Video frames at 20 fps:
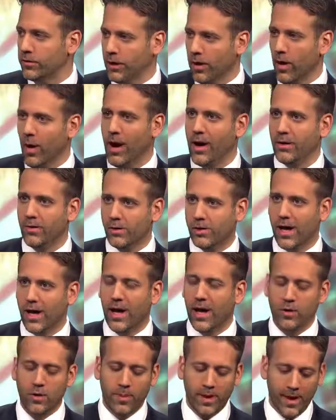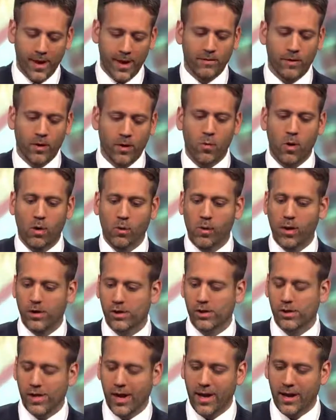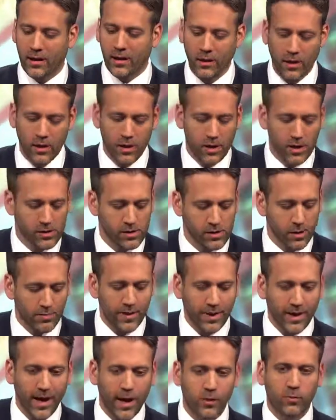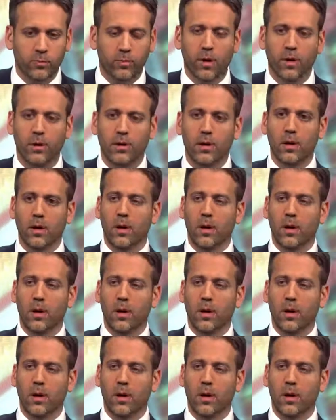You know, I understand you're behaving one way or saying something else, but